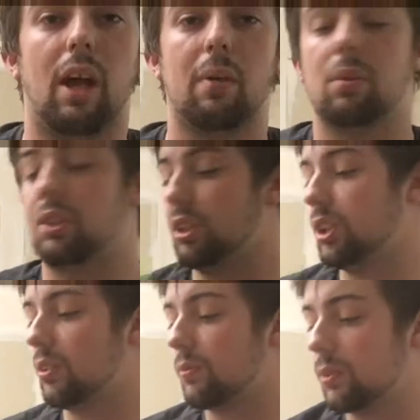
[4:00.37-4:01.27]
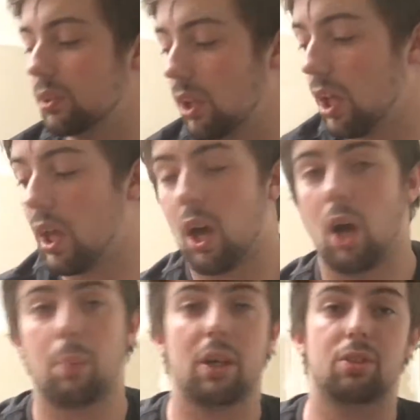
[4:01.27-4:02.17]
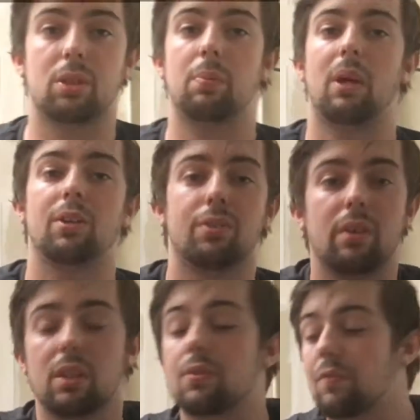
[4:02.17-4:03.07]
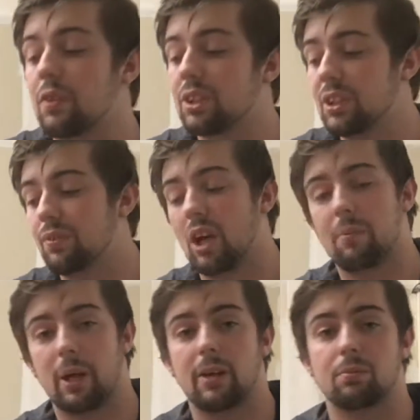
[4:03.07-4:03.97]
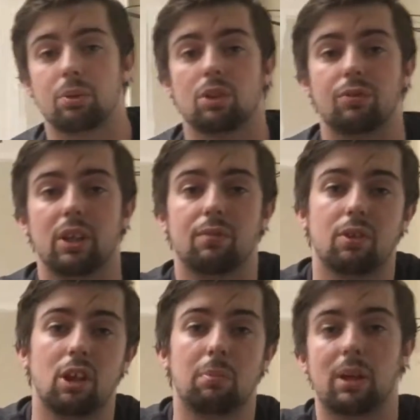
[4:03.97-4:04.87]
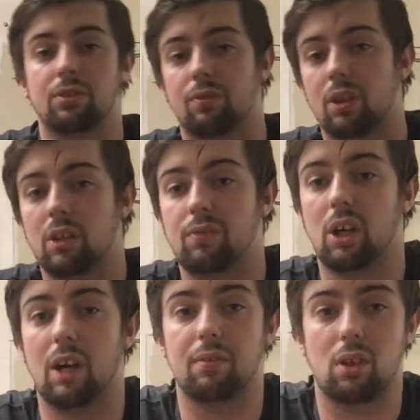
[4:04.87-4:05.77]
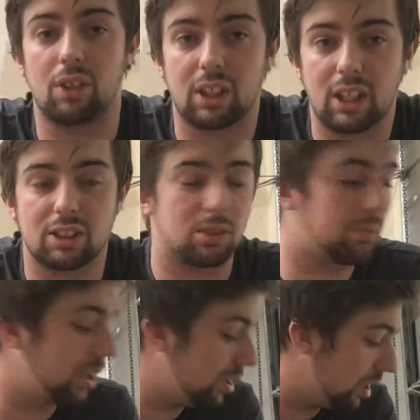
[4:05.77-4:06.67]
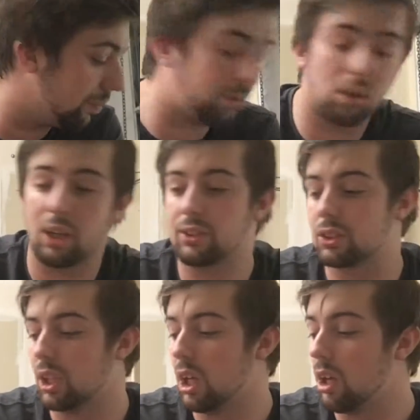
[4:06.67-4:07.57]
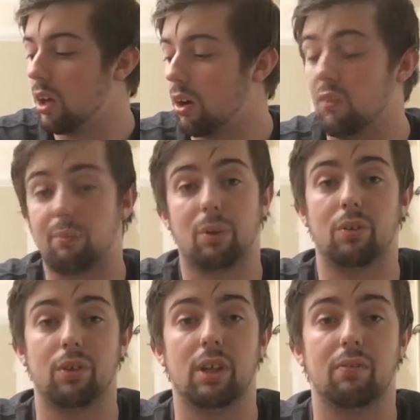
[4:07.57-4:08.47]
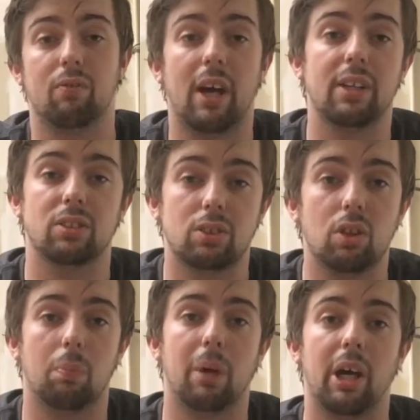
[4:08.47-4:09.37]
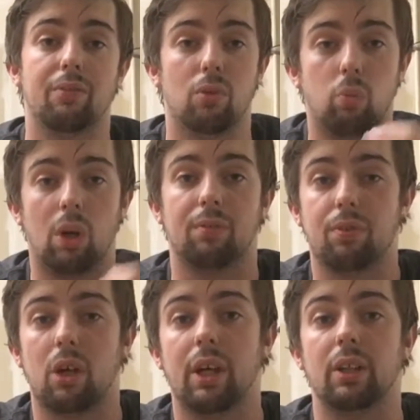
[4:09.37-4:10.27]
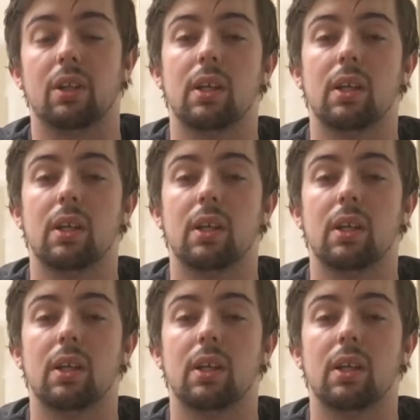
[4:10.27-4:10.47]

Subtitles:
how much I sell for. I paid £20 for it, that's £35 profit, £30 to £35 on a guesstimated price of profit. That's not bad for one find.